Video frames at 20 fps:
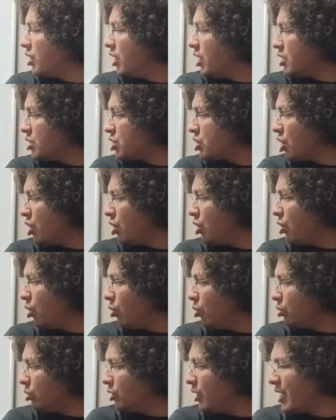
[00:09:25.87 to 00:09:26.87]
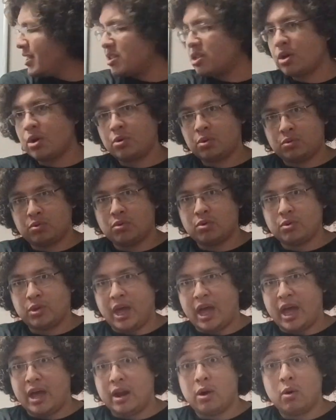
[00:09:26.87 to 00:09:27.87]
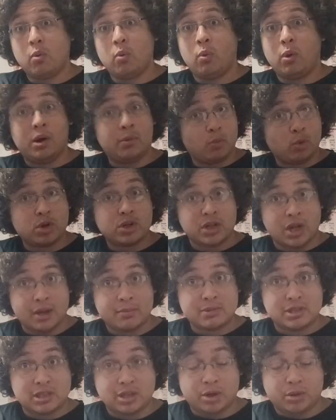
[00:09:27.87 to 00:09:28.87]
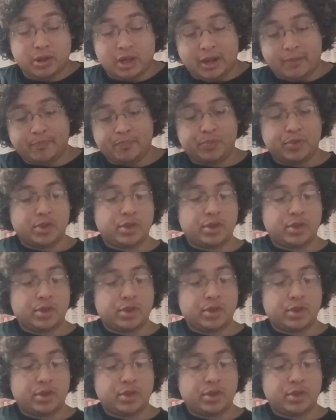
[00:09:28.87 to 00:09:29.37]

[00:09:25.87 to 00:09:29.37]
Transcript: And so let's go through that one more time slowly.